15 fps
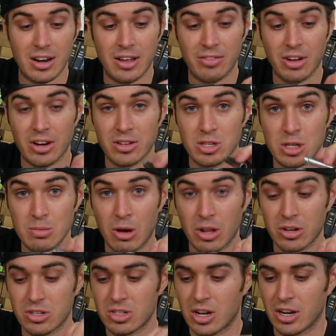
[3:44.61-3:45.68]
I've got a
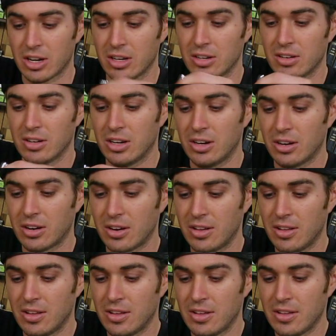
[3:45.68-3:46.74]
smaller socket here
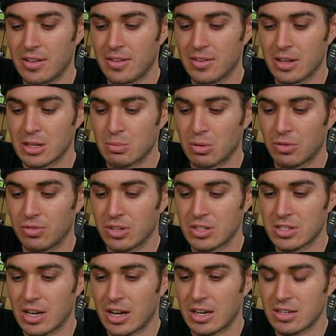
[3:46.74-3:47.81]
that's perfect
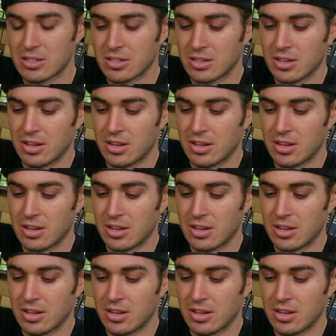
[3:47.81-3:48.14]
size,